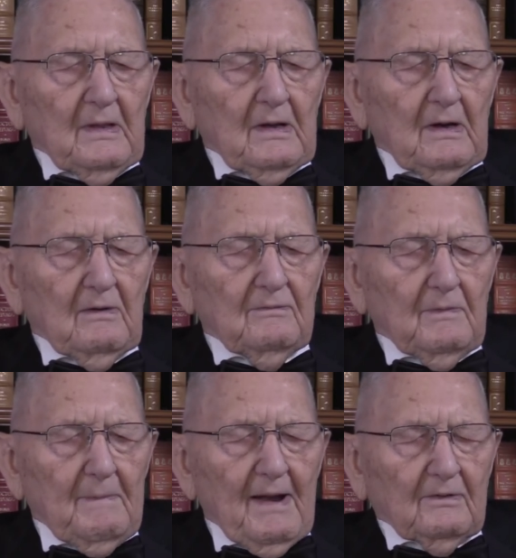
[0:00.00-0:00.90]
of
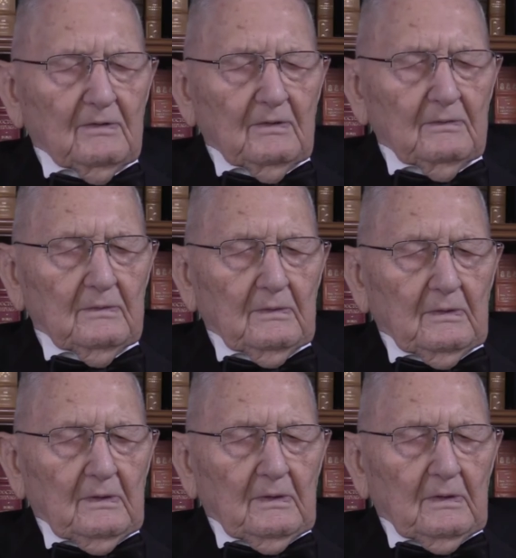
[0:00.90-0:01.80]
American
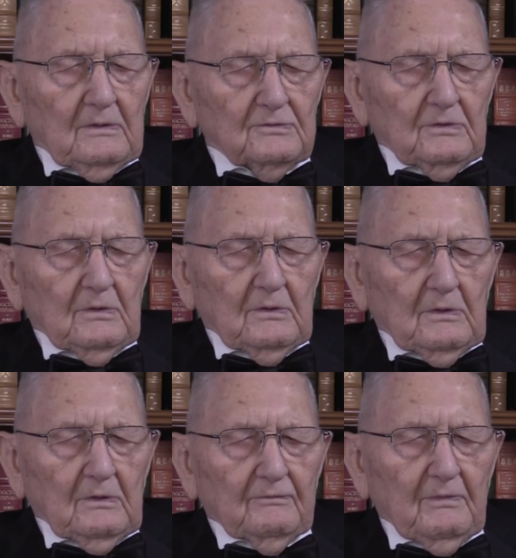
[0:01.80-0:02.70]

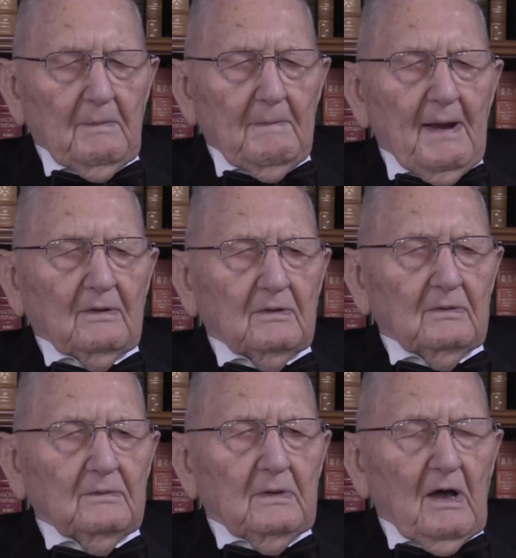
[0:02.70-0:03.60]

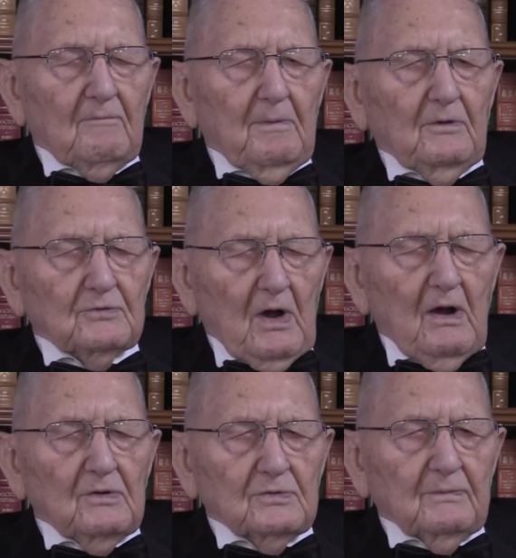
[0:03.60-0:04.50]
Polish
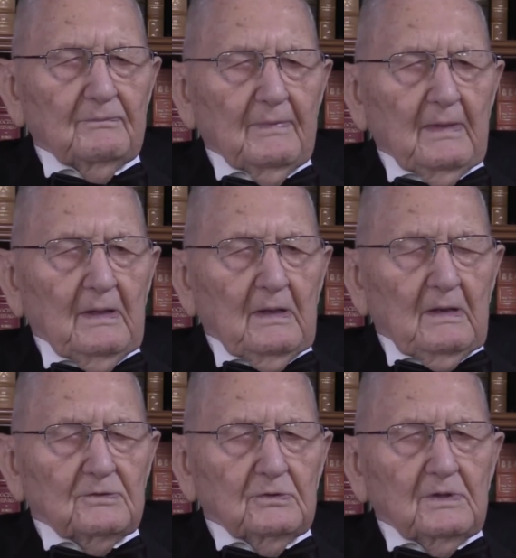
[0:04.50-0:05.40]
origin
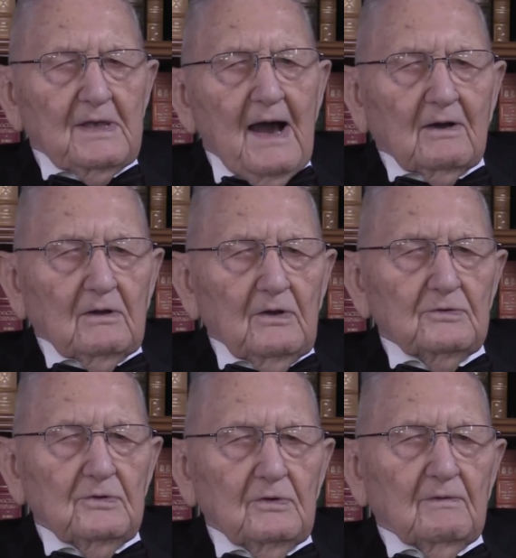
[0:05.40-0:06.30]
to the
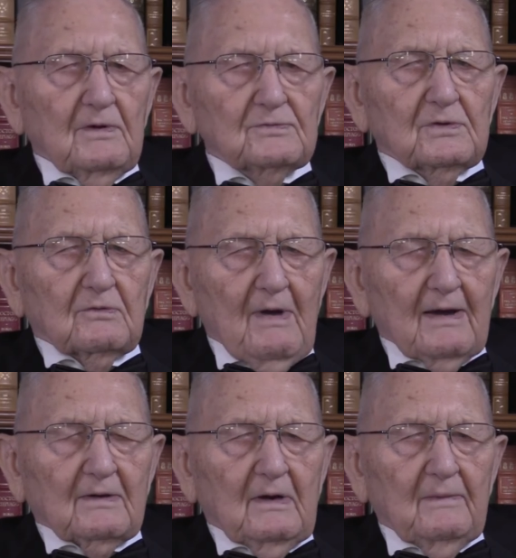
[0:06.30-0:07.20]
Jagiellonian University in
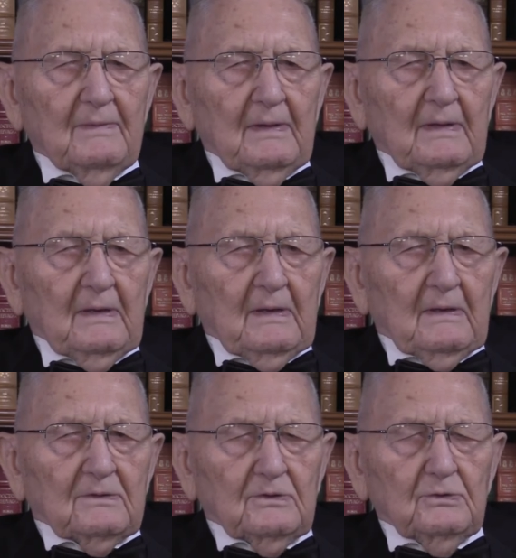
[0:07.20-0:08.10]
Krakow
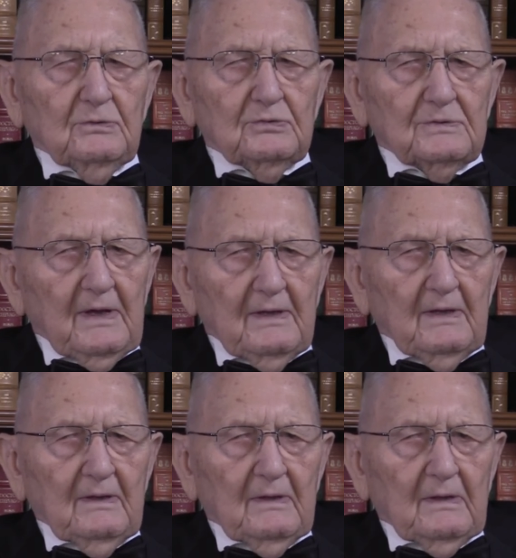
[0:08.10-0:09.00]
to
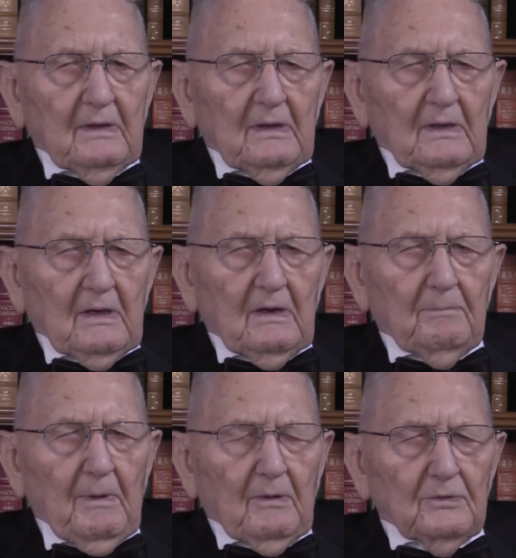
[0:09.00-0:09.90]
study
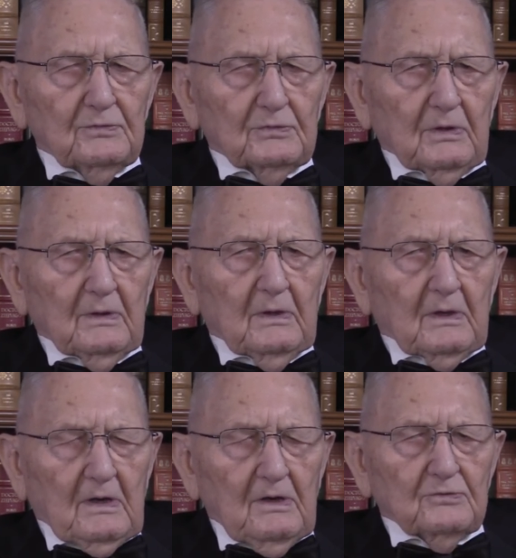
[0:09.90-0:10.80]
Polish
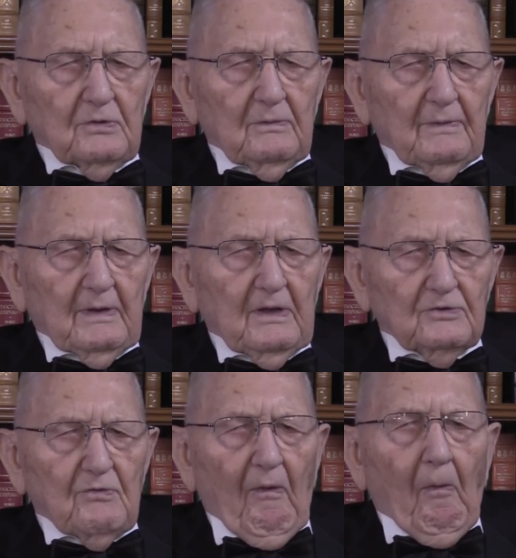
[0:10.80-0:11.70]
culture and
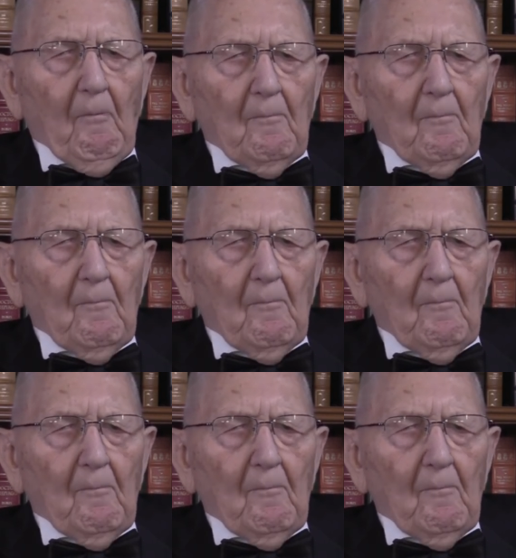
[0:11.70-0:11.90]
history.